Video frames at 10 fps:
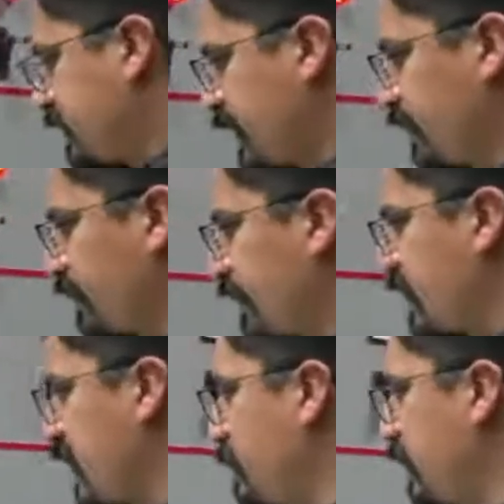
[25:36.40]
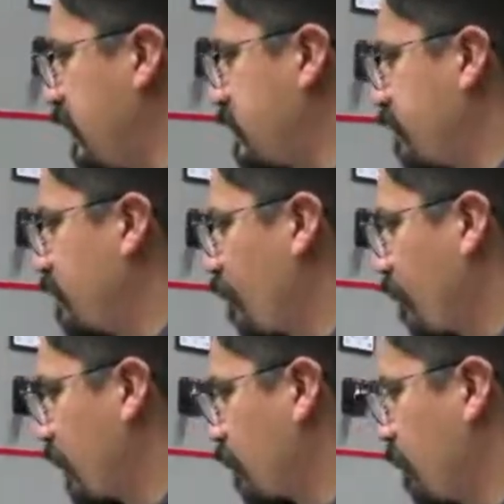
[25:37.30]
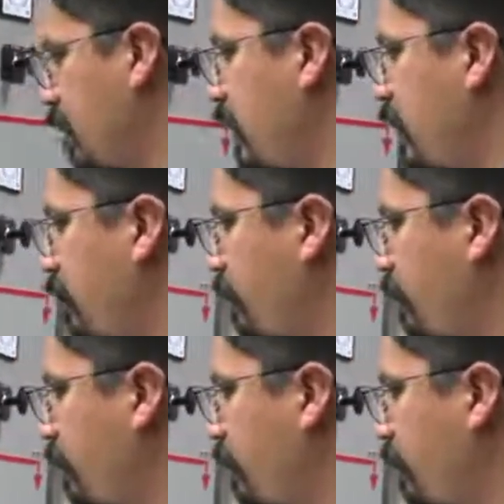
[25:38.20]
of the cabinet we have